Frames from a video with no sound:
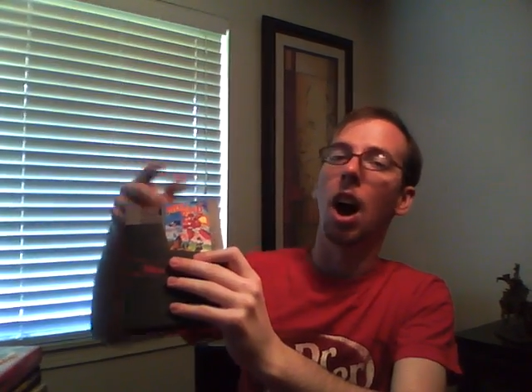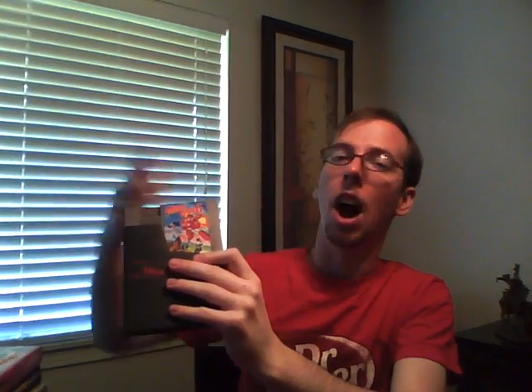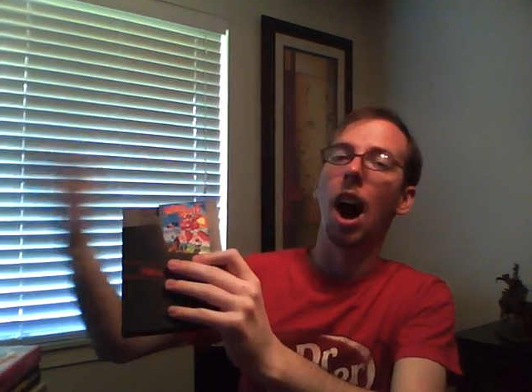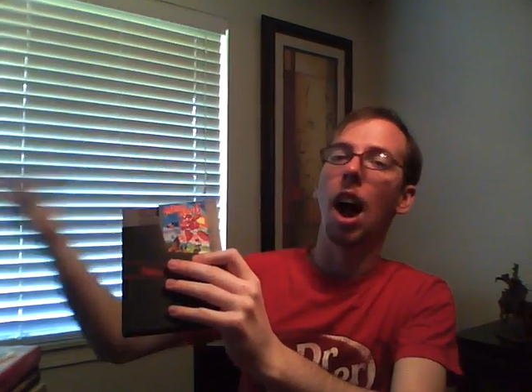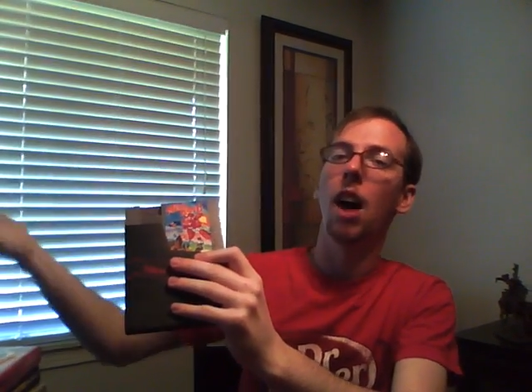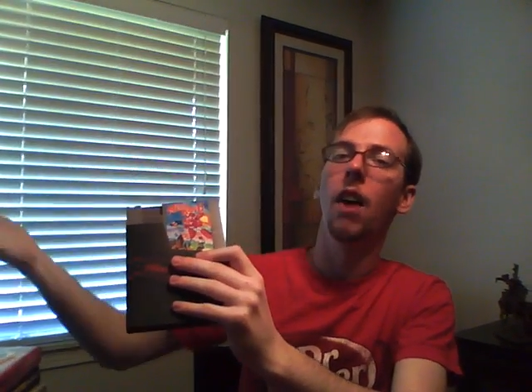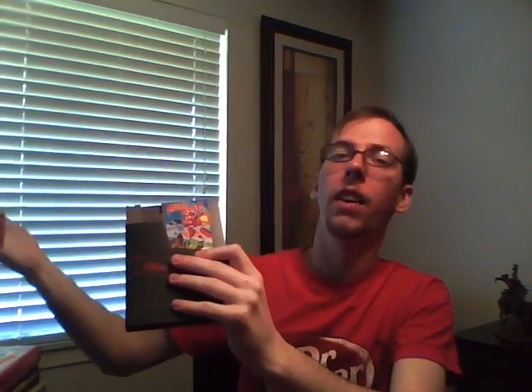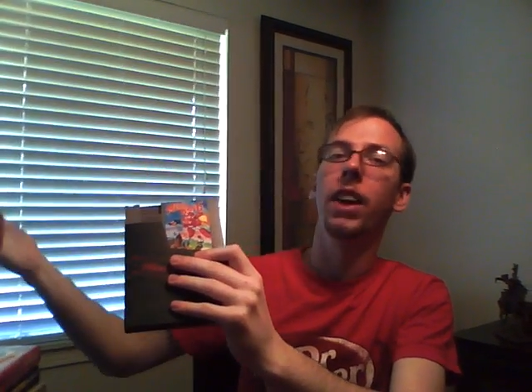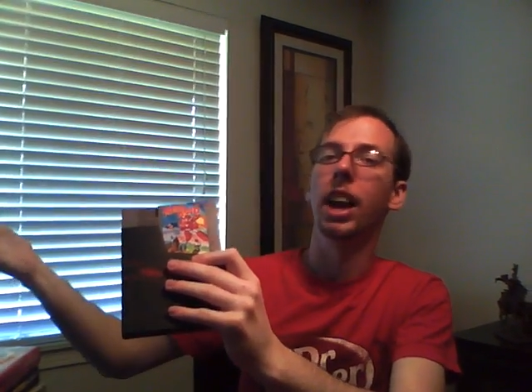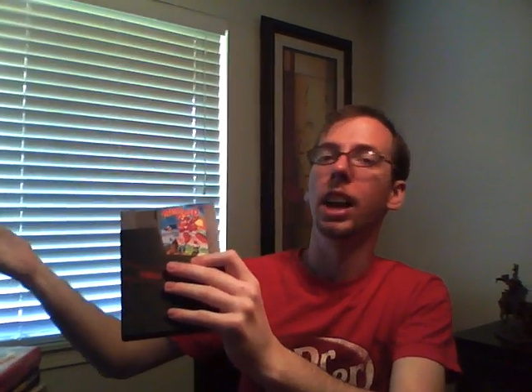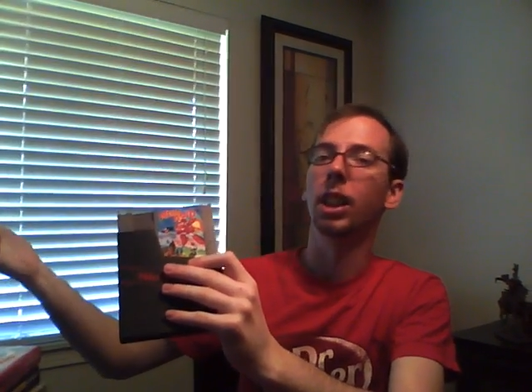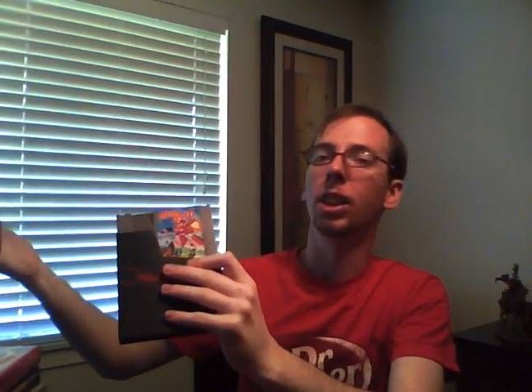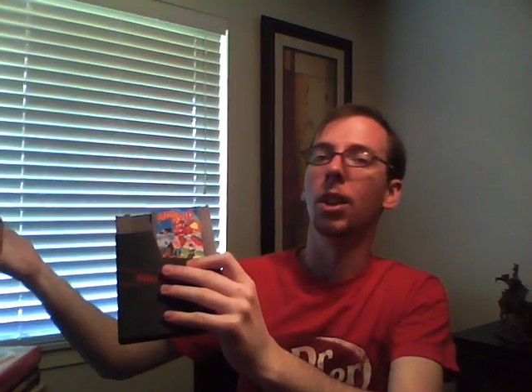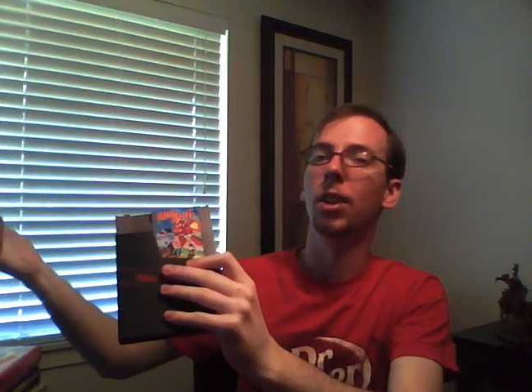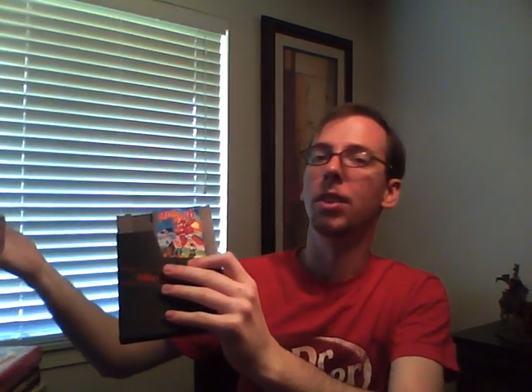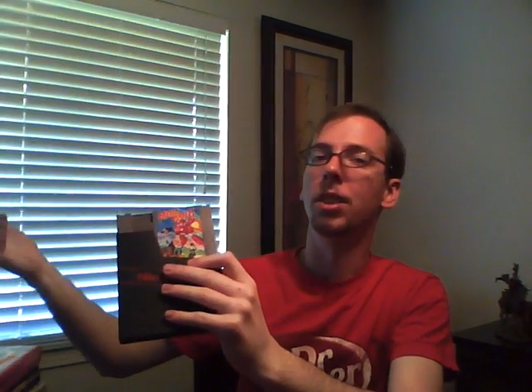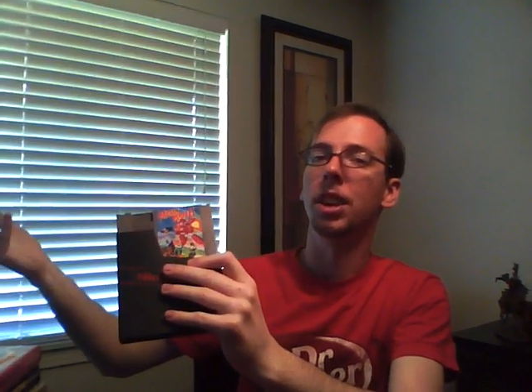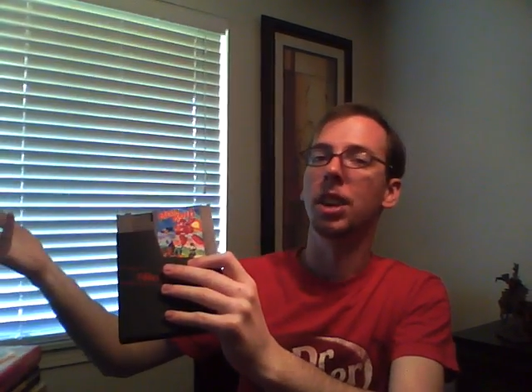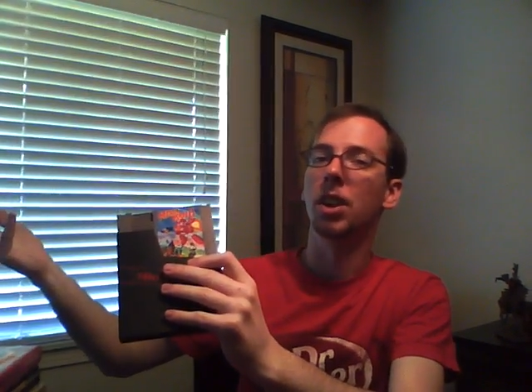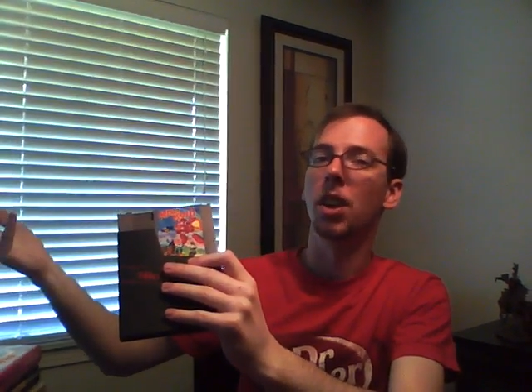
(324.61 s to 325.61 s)
I only had
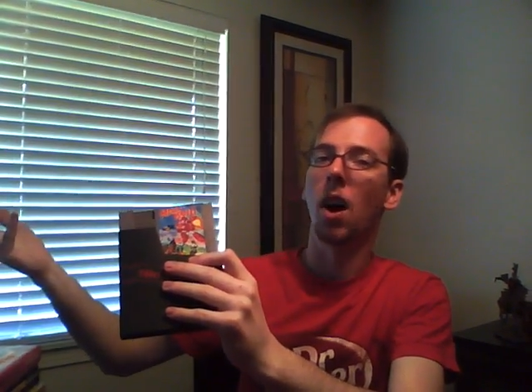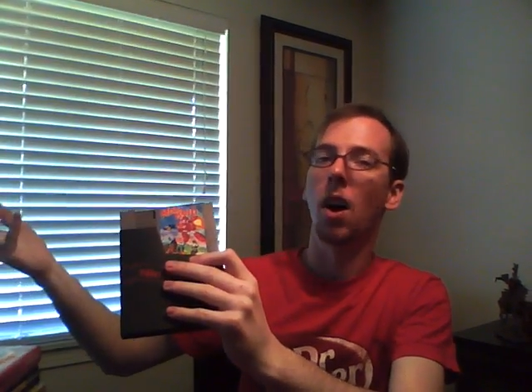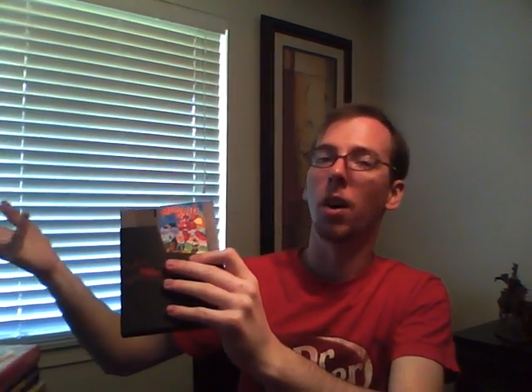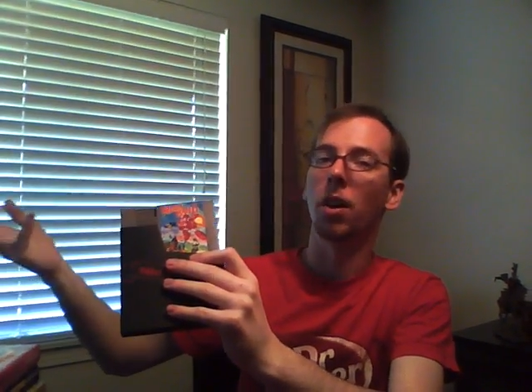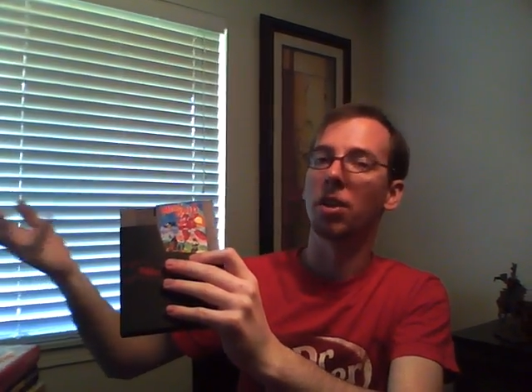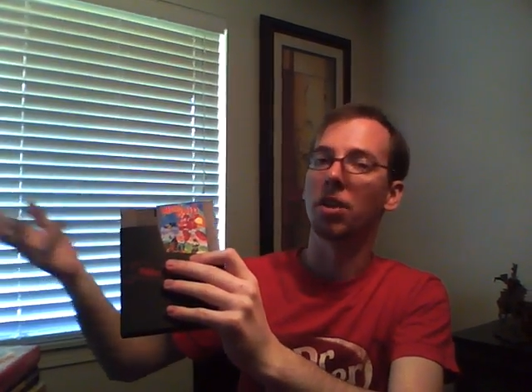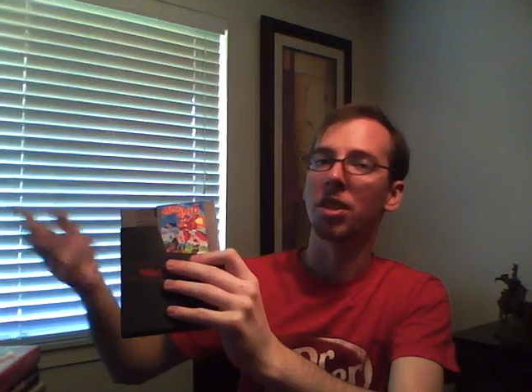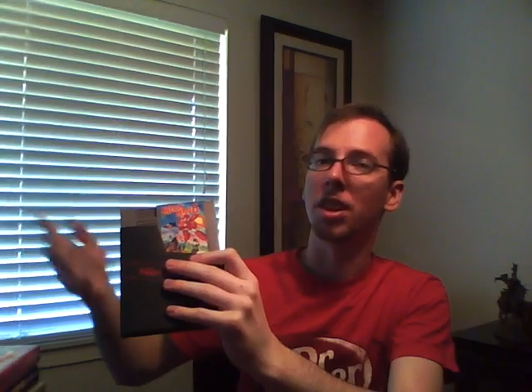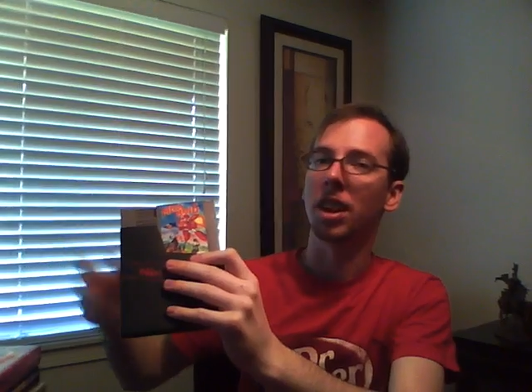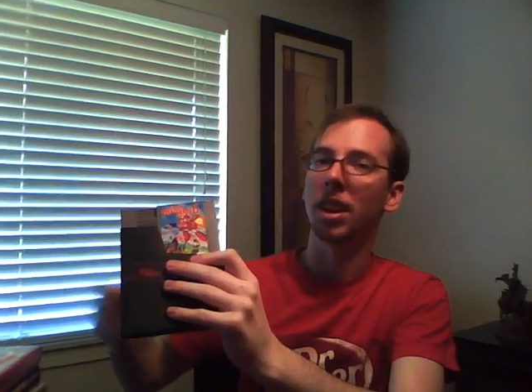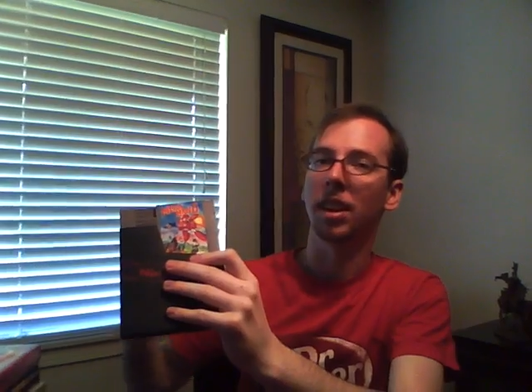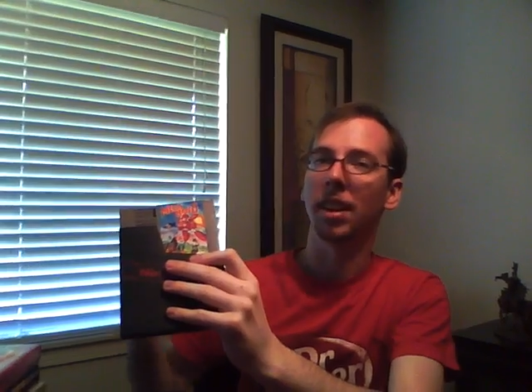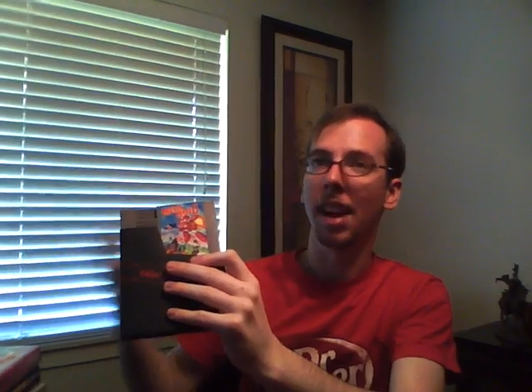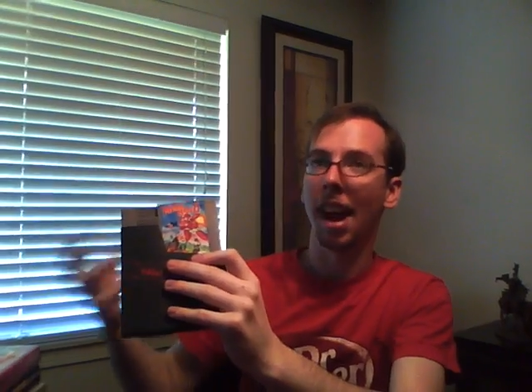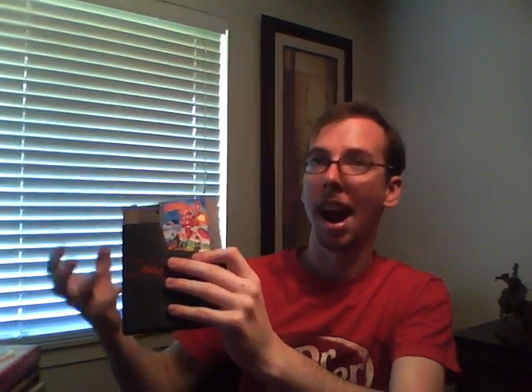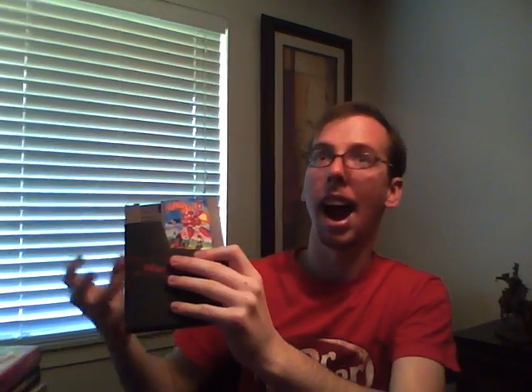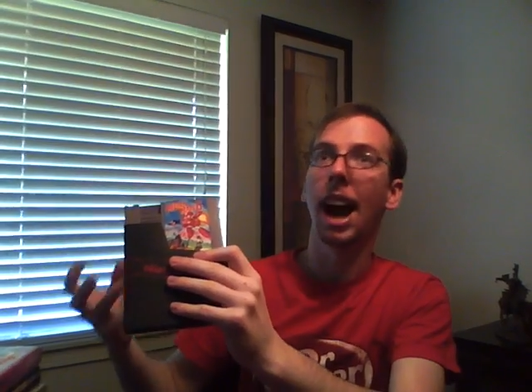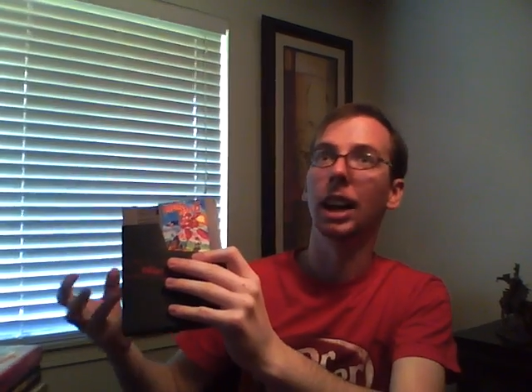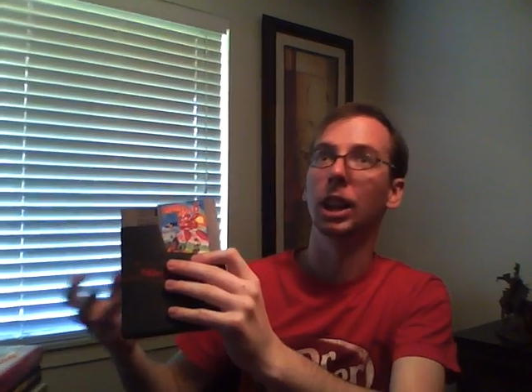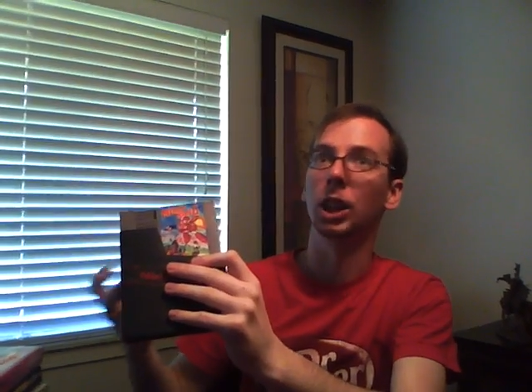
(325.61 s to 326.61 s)
$13
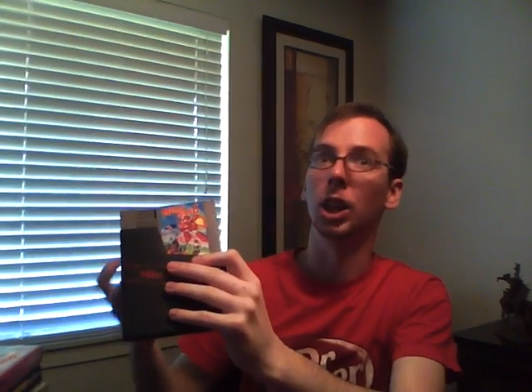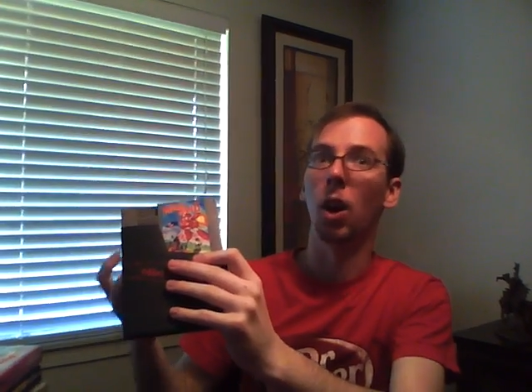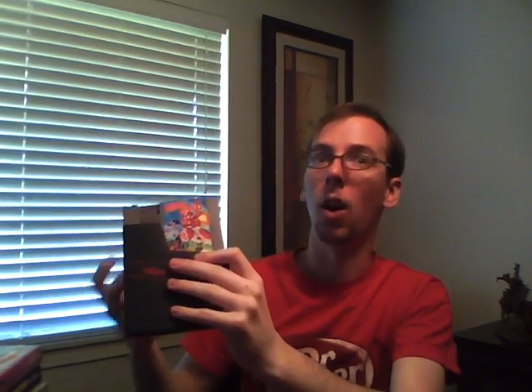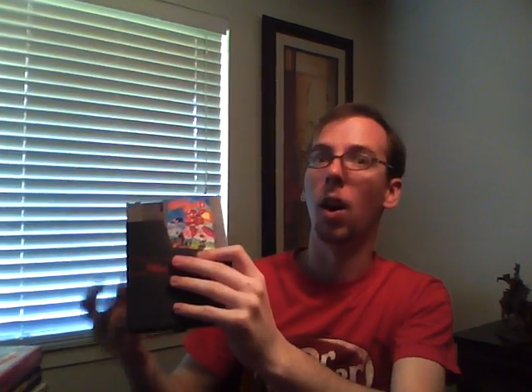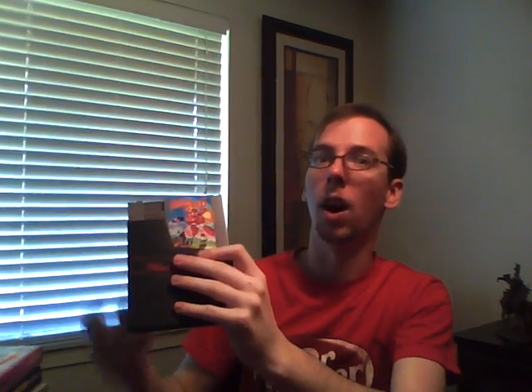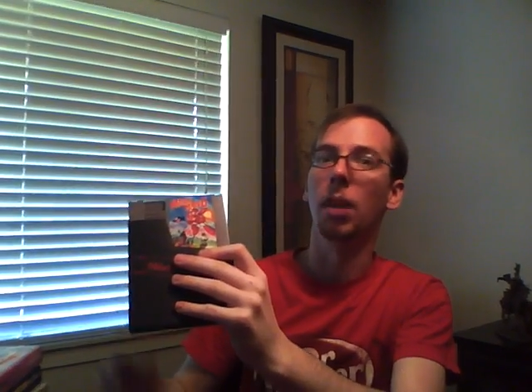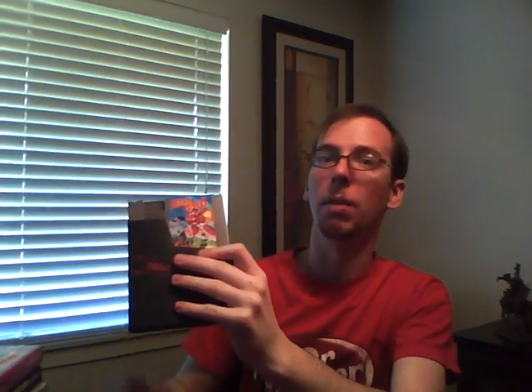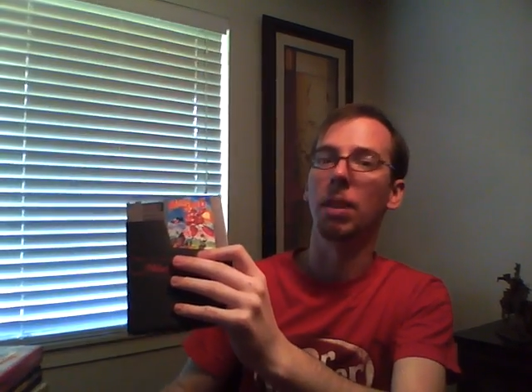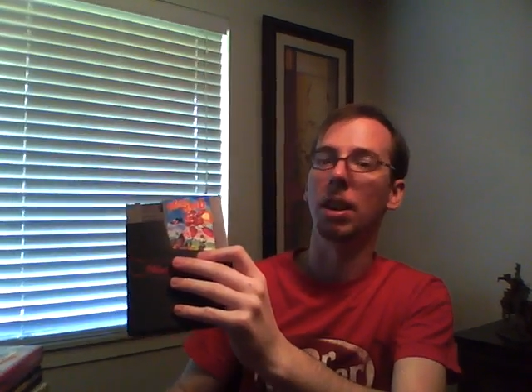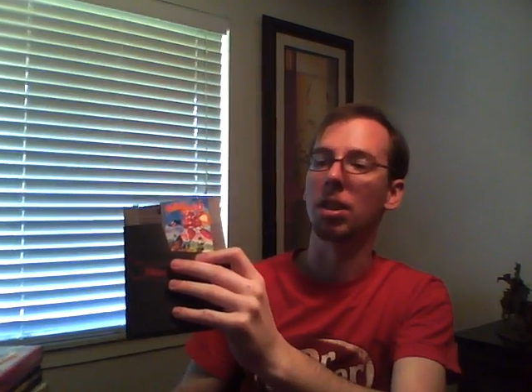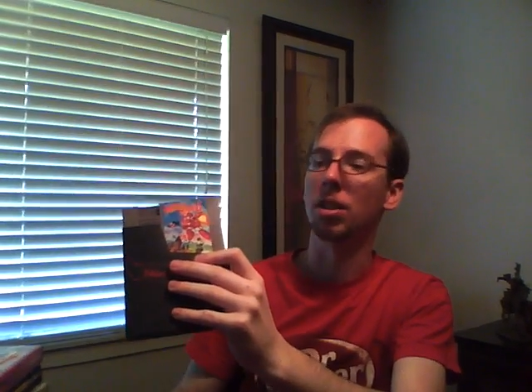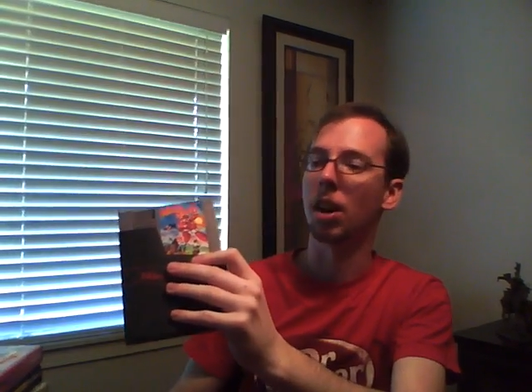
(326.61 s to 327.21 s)
cash on me,